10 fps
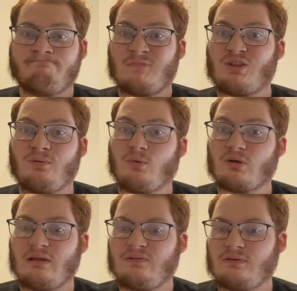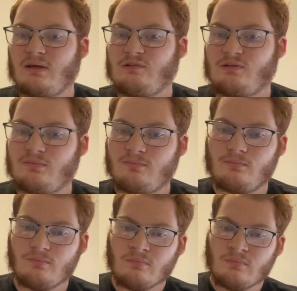Nothing more, nothing less.
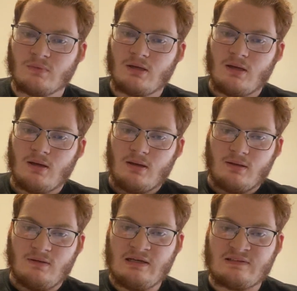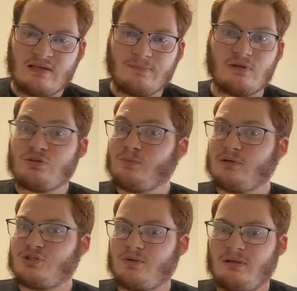Next up, this
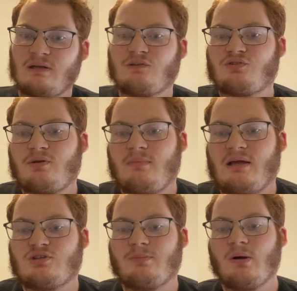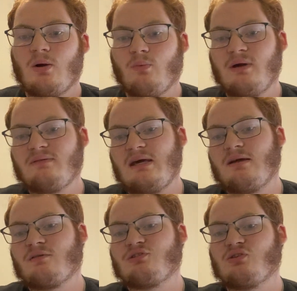one should be an interesting matchup. We have the
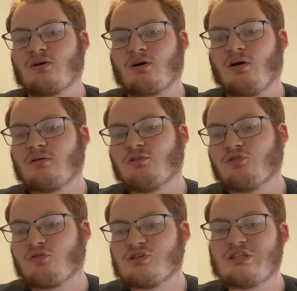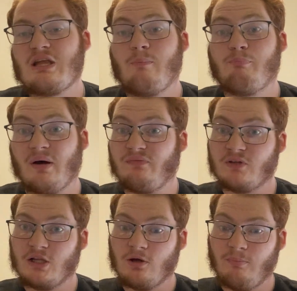Arizona Cardinals versus the
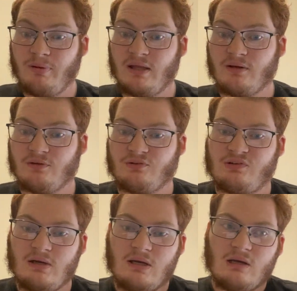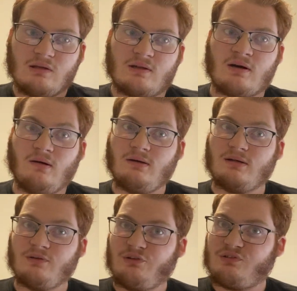Buffalo Bills. The
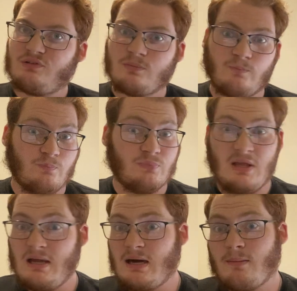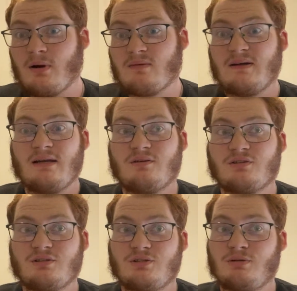Cardinals, they got Marvin
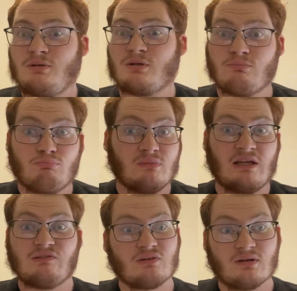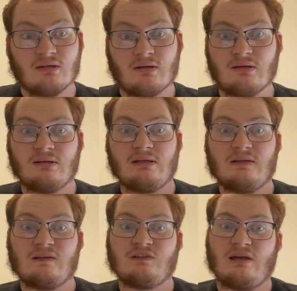Harrison Jr. That's literally all you
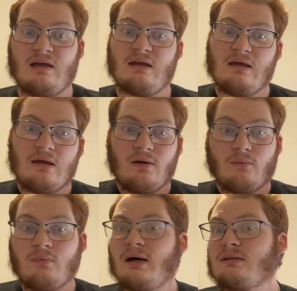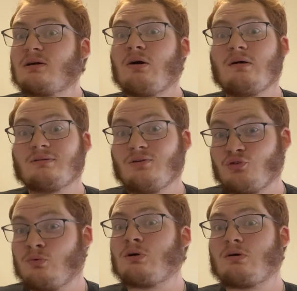need to say. While the
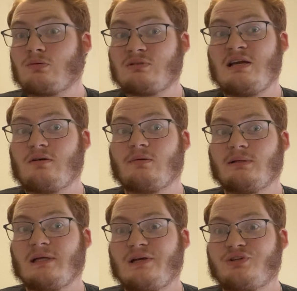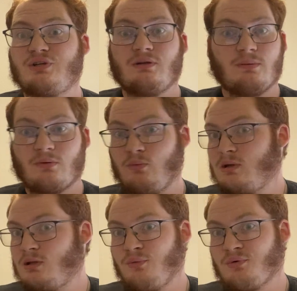Cardinals were terrible last year, they were
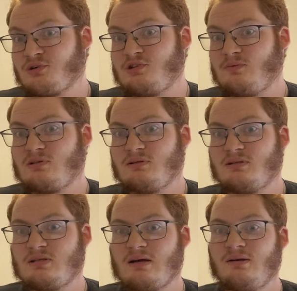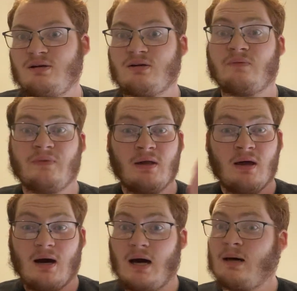one of the worst teams in the entire year,
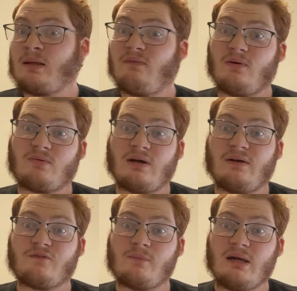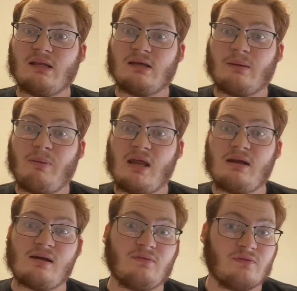I'll give them credit for making it
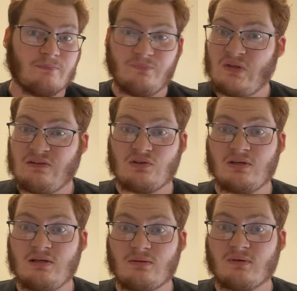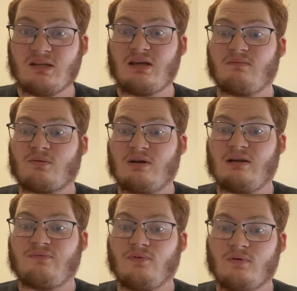competitive. That's all you can really give them
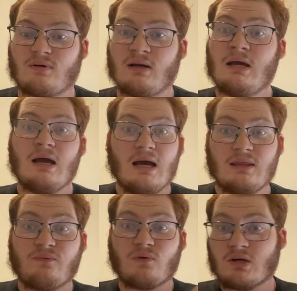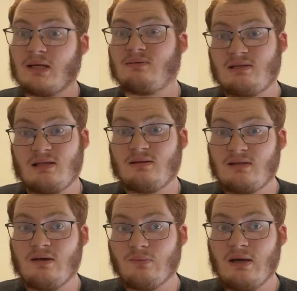credit for. And the four games that they
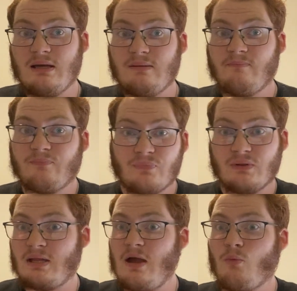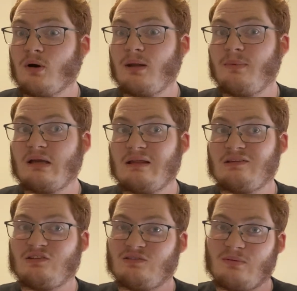did win, they won up
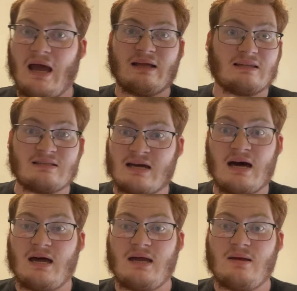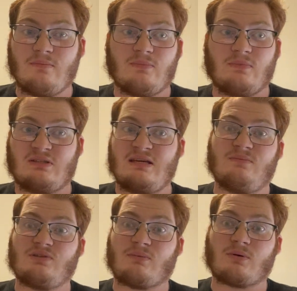against, at the time,
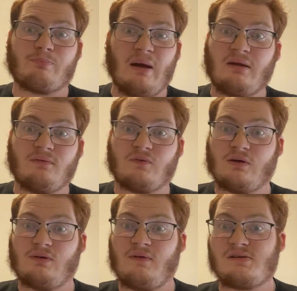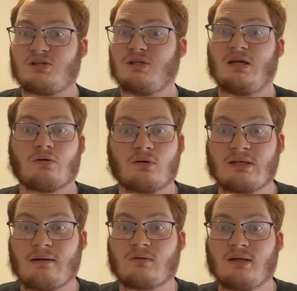teams that were battling for the division or
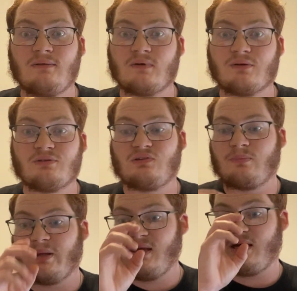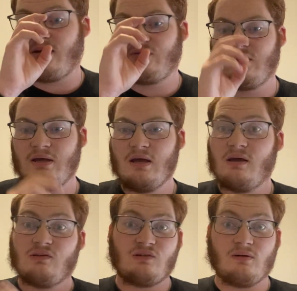that were even going to the playoffs.
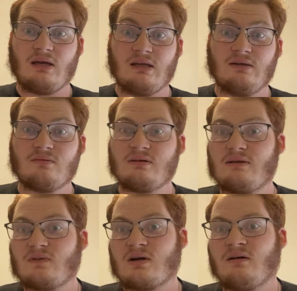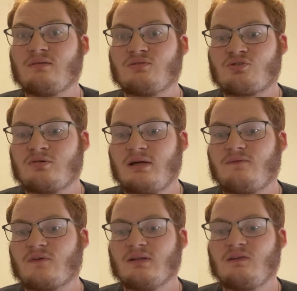So again, you can give the Cardinals
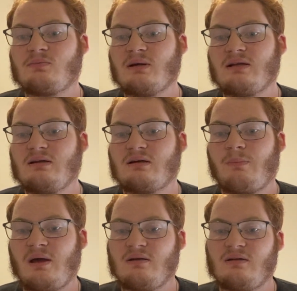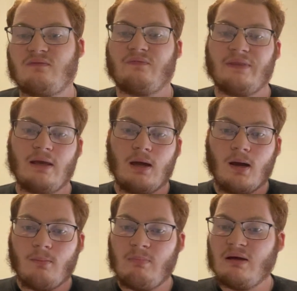credit for at least making it competitive.
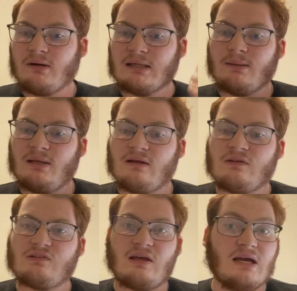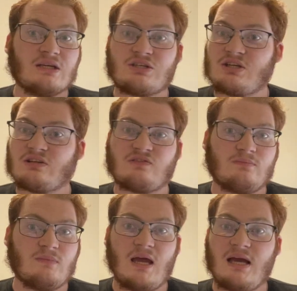Meanwhile, the Bills, it's just
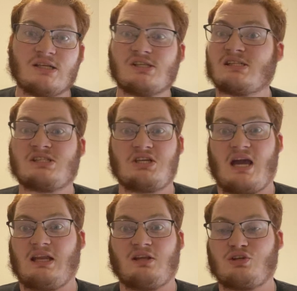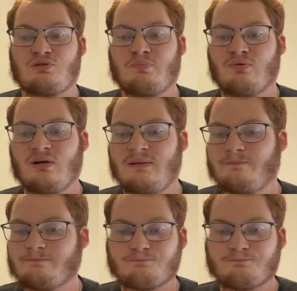sad at this point.